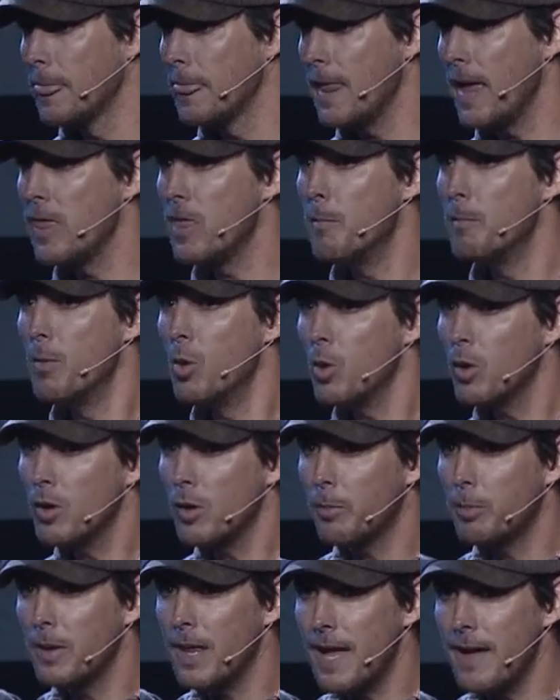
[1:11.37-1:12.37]
And the more
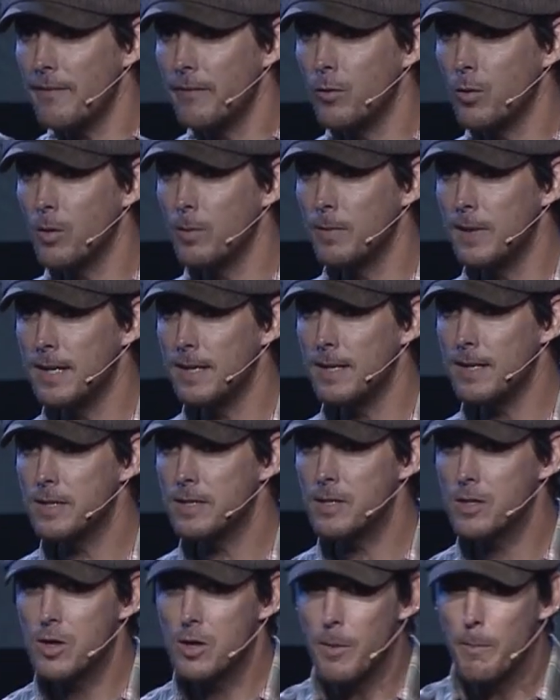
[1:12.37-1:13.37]
your platform
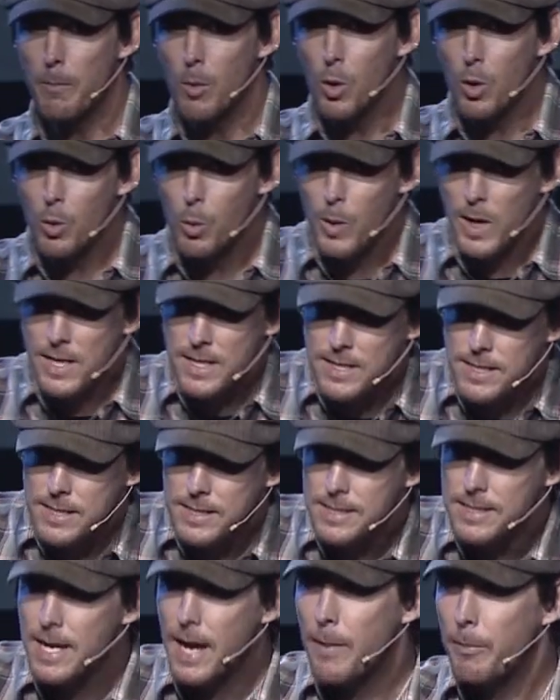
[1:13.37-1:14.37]
gets, the more we
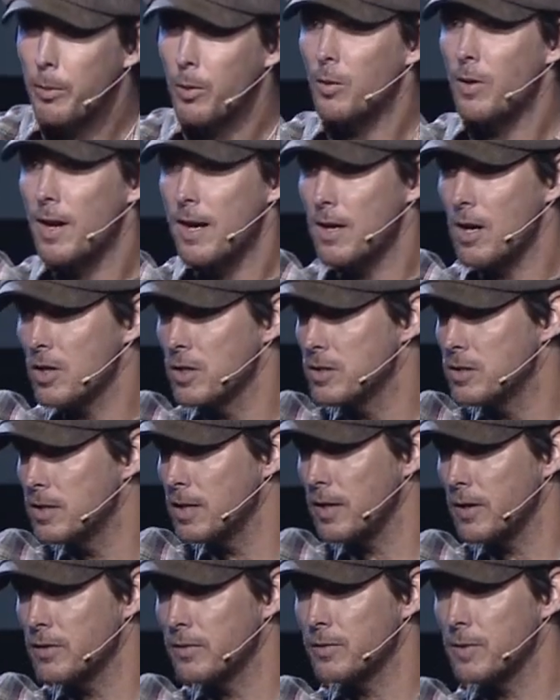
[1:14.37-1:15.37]
separate
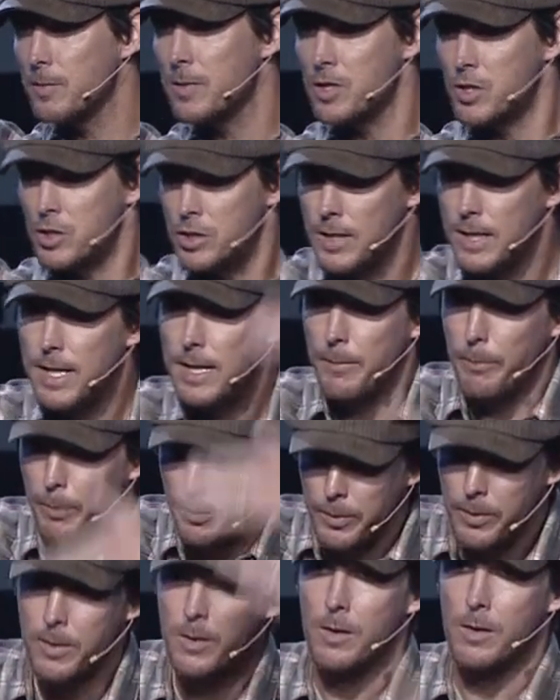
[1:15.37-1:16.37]
ourselves from the sheep.
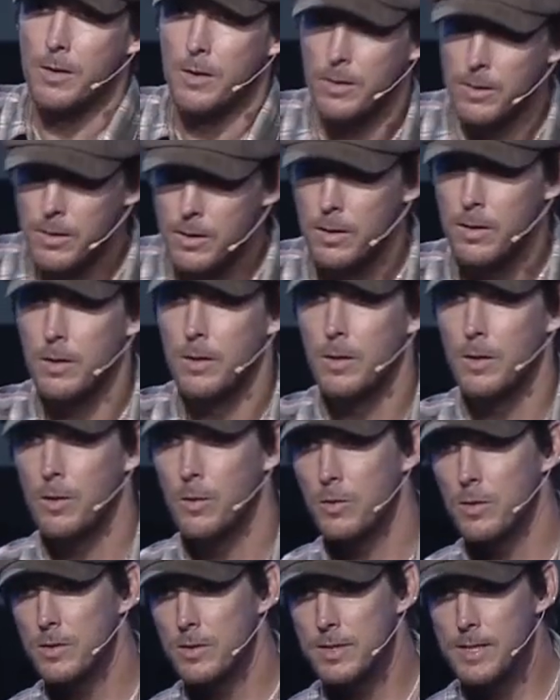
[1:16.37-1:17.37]

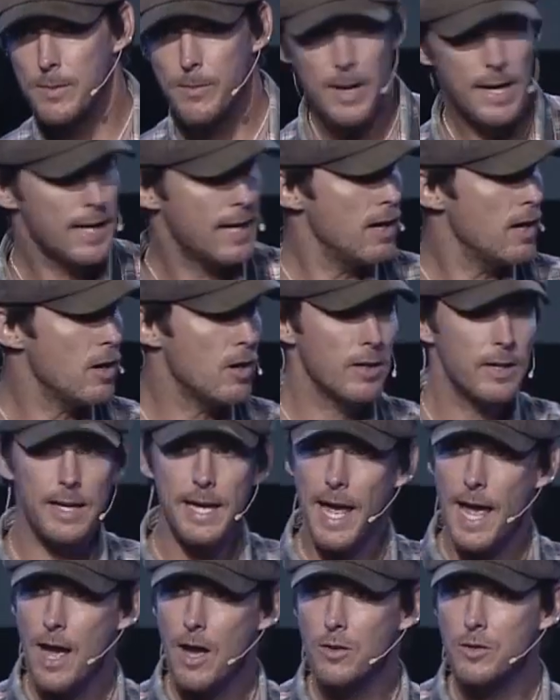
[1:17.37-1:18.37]
Sit back here on
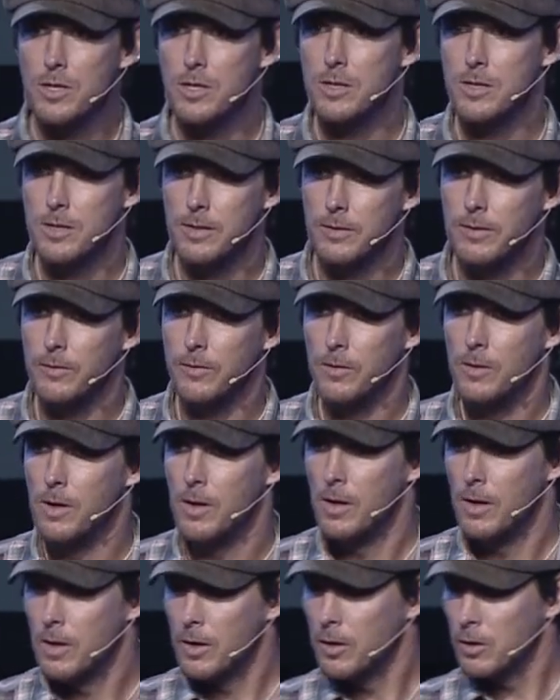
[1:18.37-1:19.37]
couches and
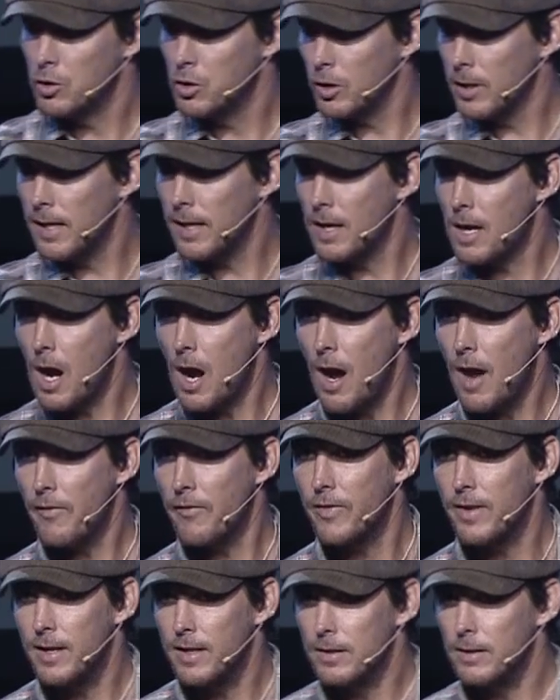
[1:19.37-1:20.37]
drink
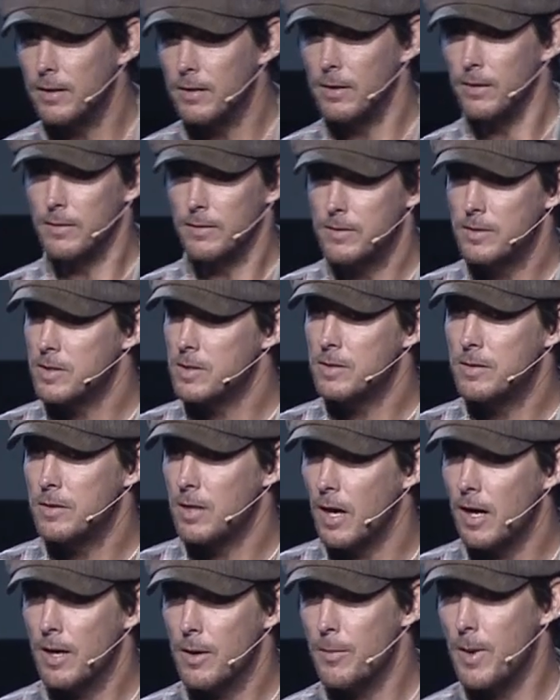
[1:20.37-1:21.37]
coffee and
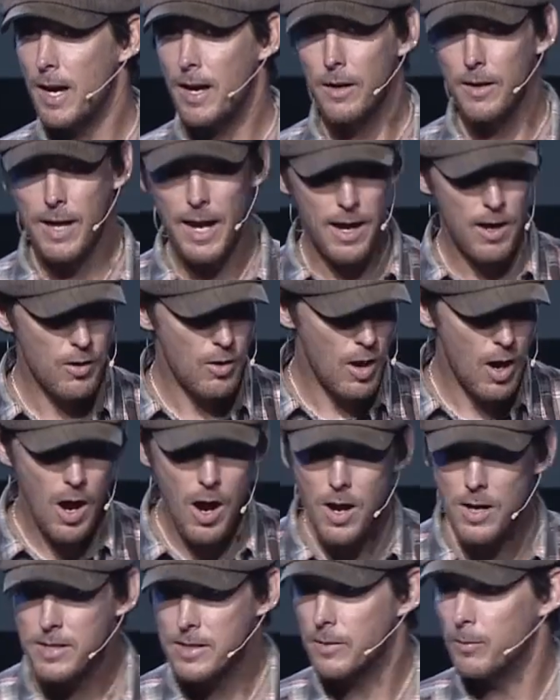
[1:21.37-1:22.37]
talk about how
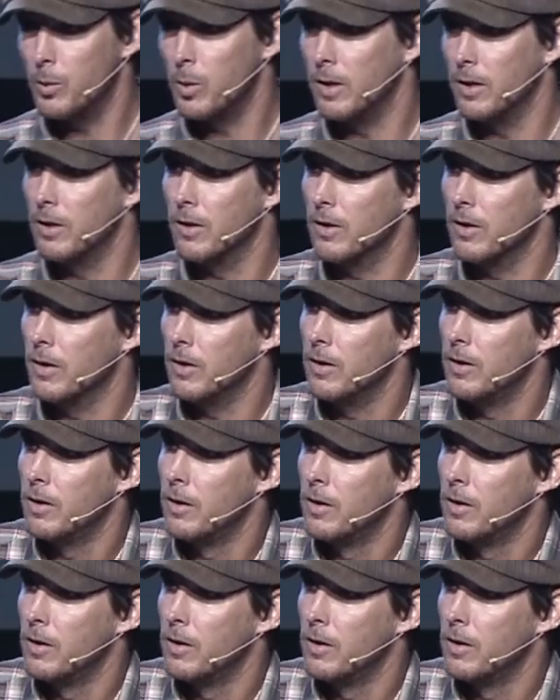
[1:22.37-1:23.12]
awesome we are.